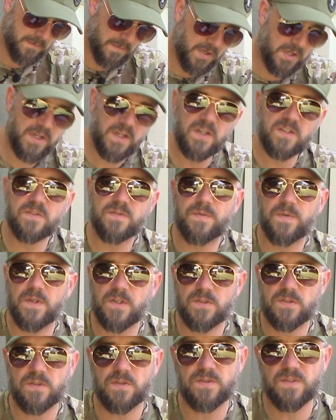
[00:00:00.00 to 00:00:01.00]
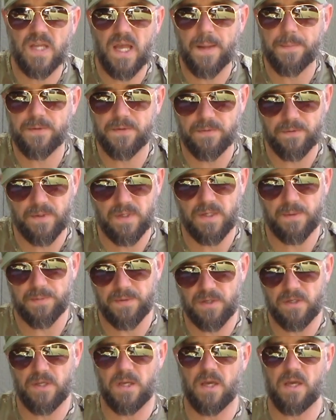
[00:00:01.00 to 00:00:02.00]
But it is official Type 3
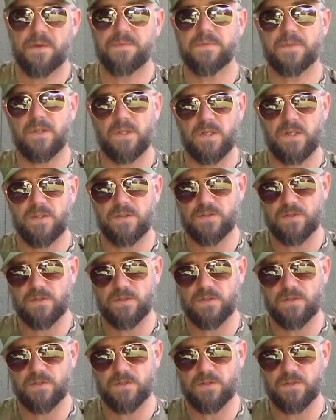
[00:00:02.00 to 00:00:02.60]
PFD.